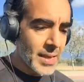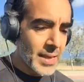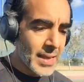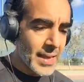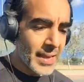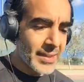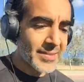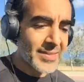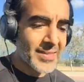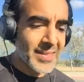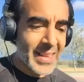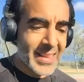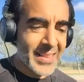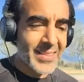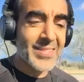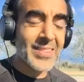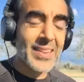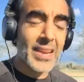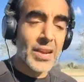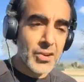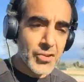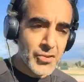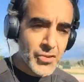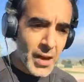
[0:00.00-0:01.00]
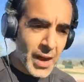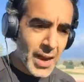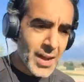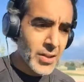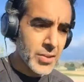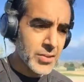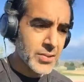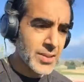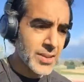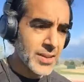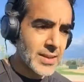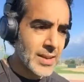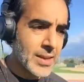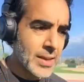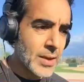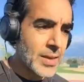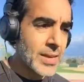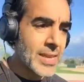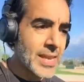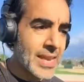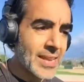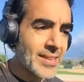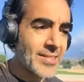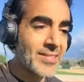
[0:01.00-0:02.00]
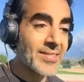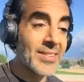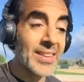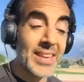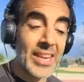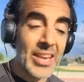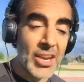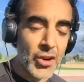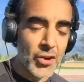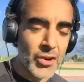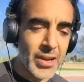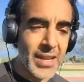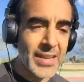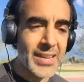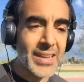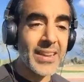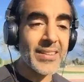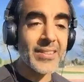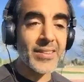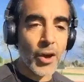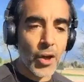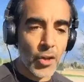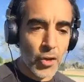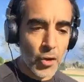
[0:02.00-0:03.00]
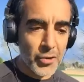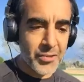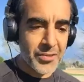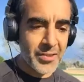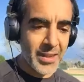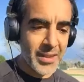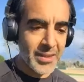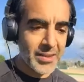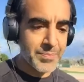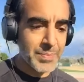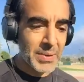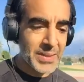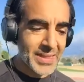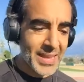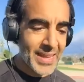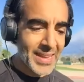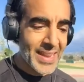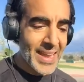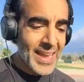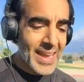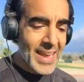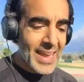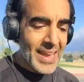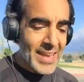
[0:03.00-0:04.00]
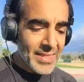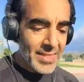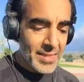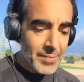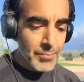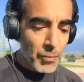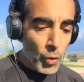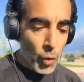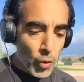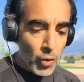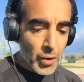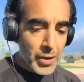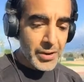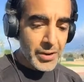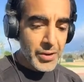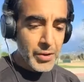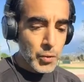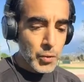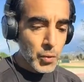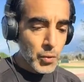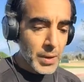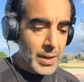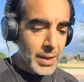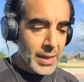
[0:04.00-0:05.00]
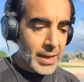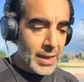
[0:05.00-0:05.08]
It's like a scared child. It needs security. It needs all those things. But then the more you